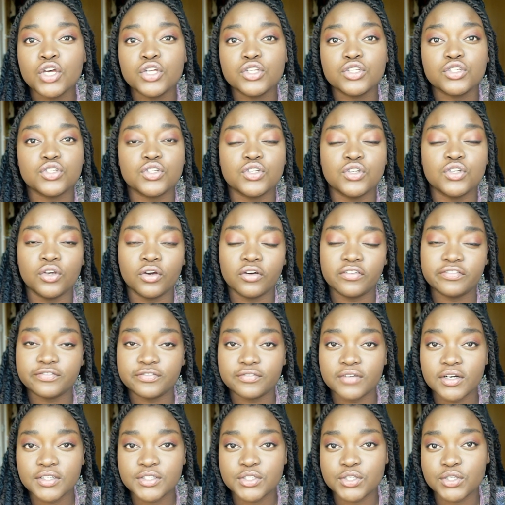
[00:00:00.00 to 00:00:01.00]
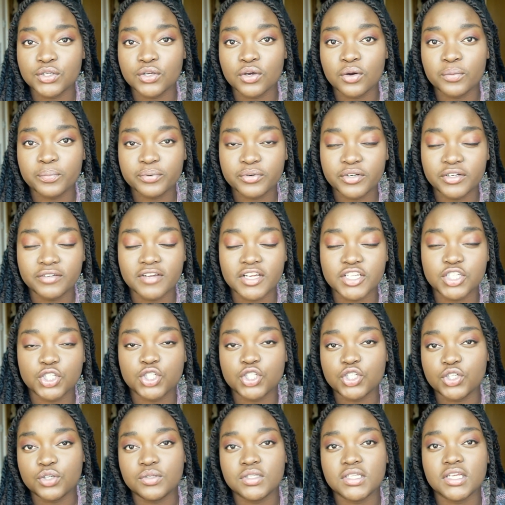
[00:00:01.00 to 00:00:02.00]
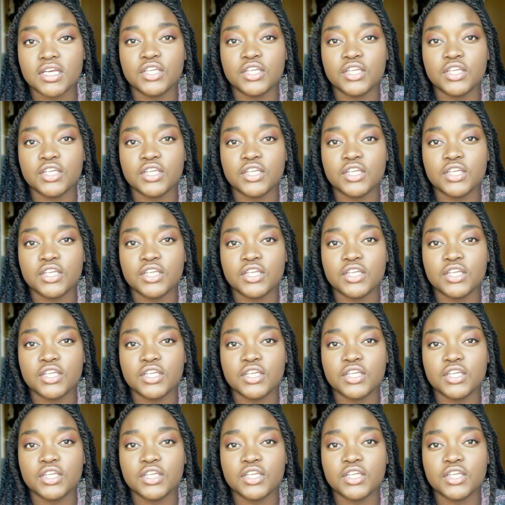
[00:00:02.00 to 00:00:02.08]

to your pre-reg tutor.